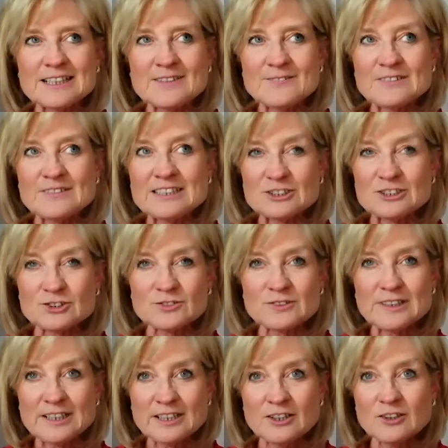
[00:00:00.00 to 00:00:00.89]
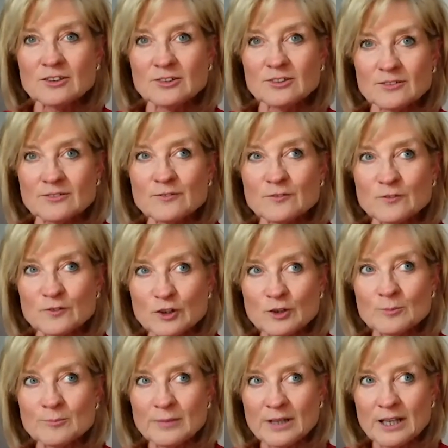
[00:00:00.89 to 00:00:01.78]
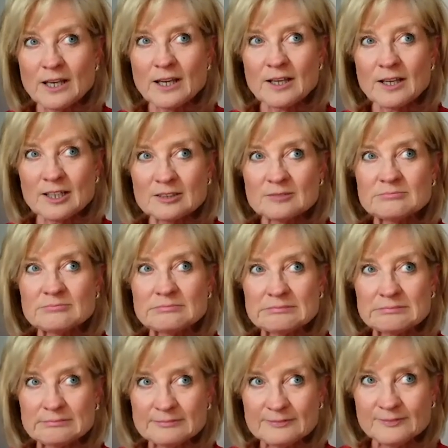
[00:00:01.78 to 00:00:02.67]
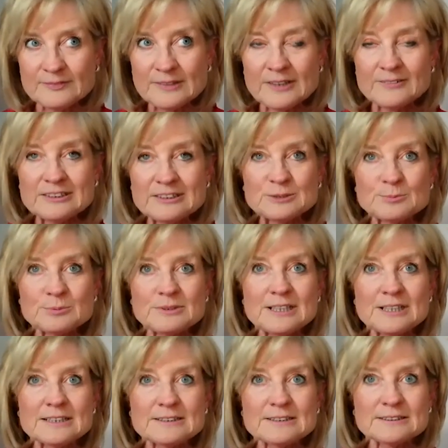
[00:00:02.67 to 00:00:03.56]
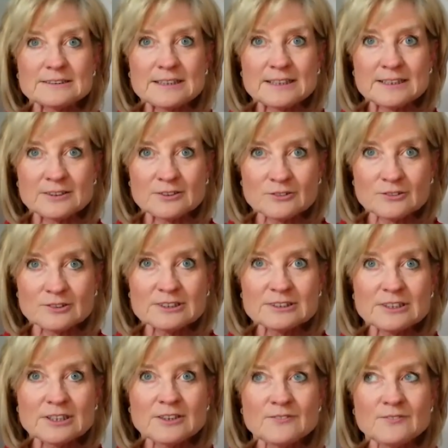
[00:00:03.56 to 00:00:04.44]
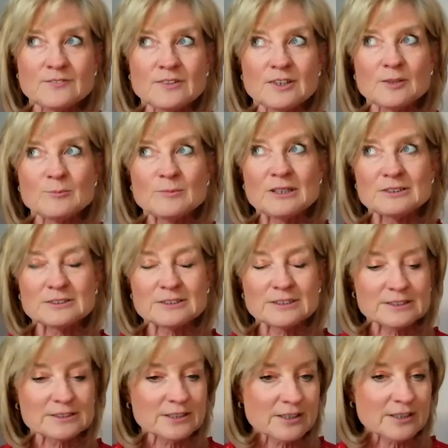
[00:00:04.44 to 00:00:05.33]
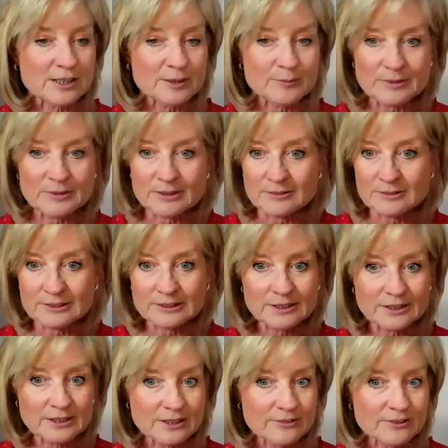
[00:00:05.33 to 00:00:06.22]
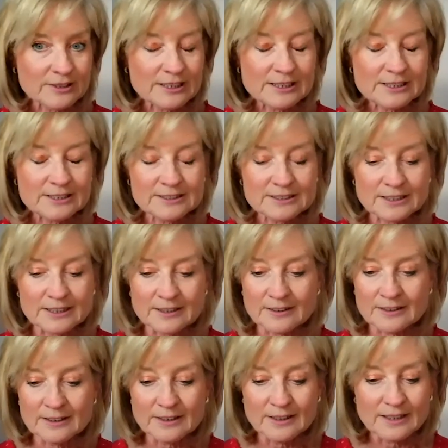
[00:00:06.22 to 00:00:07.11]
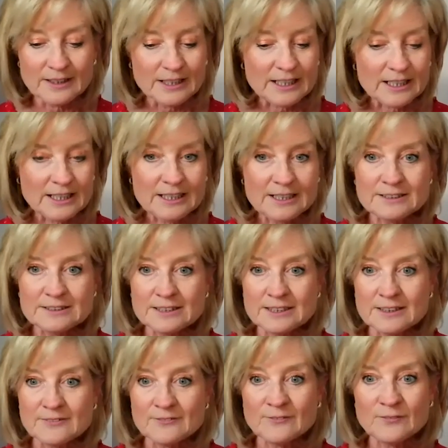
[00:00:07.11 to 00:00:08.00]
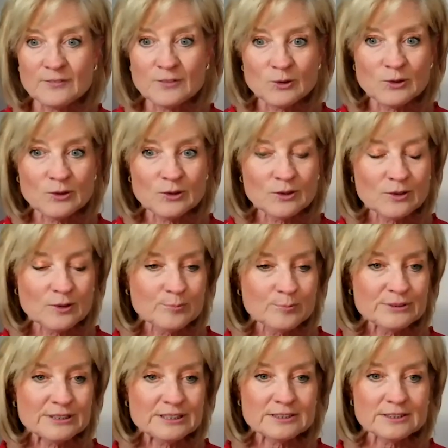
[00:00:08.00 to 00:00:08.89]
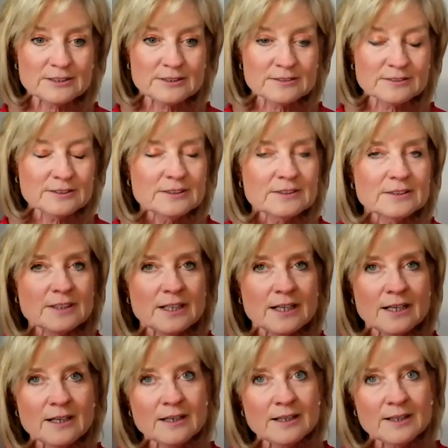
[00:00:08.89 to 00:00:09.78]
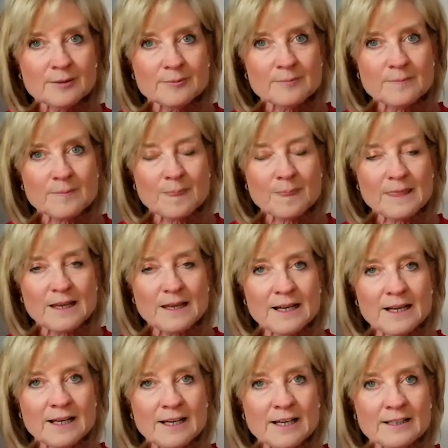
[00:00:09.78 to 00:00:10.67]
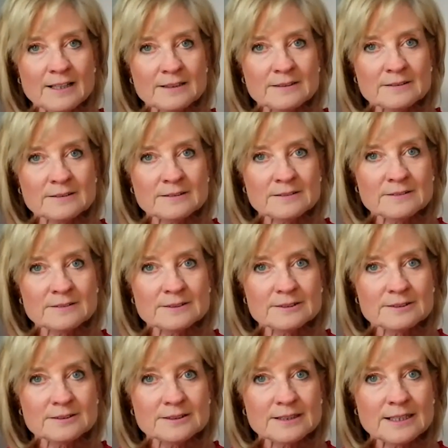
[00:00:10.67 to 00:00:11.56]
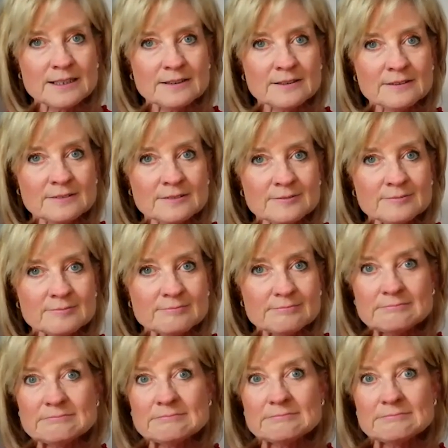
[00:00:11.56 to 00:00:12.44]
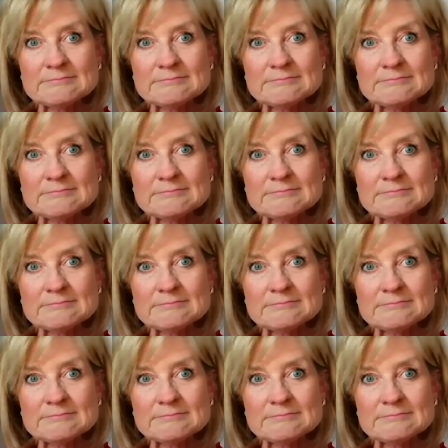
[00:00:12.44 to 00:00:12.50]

They've literally gone from being very depressed and on the sofa most of the time, and you know, eating for Britain, and then